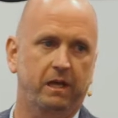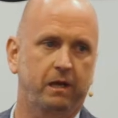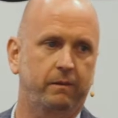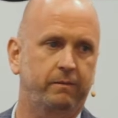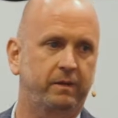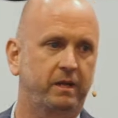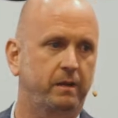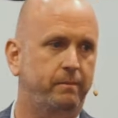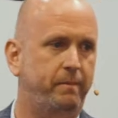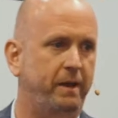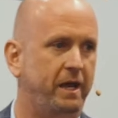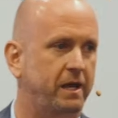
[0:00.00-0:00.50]
how
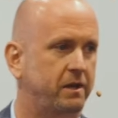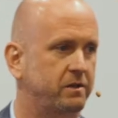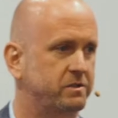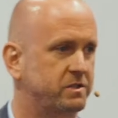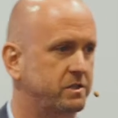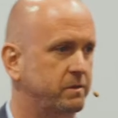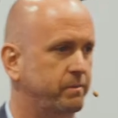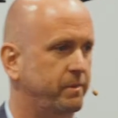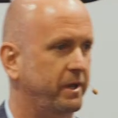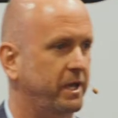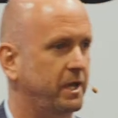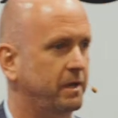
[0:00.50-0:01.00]
many
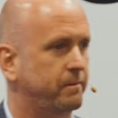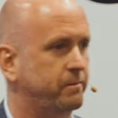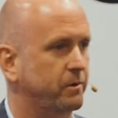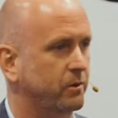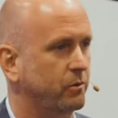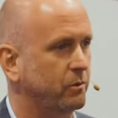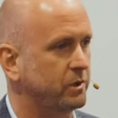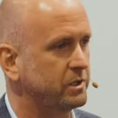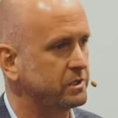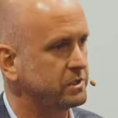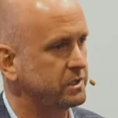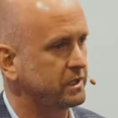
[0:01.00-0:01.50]
pounds of paper,
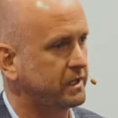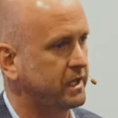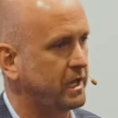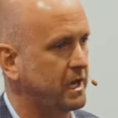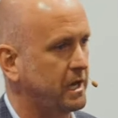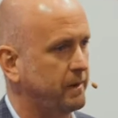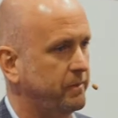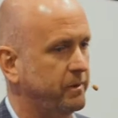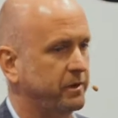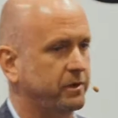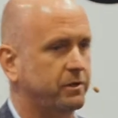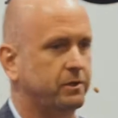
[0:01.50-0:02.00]
where's the
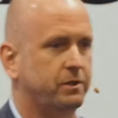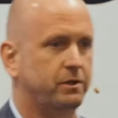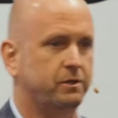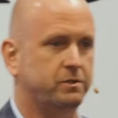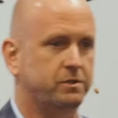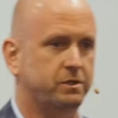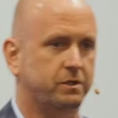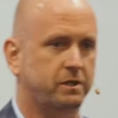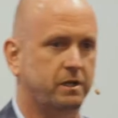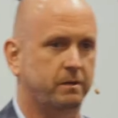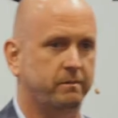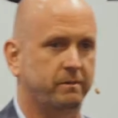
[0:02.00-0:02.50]
cap and
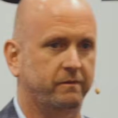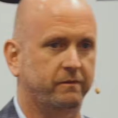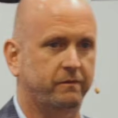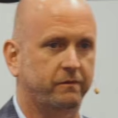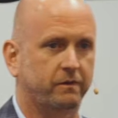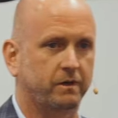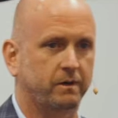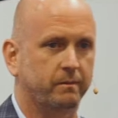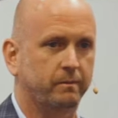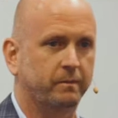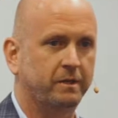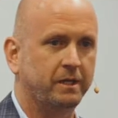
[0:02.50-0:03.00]
closure coming
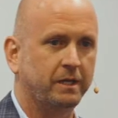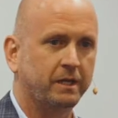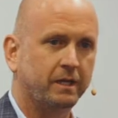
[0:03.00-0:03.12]
from,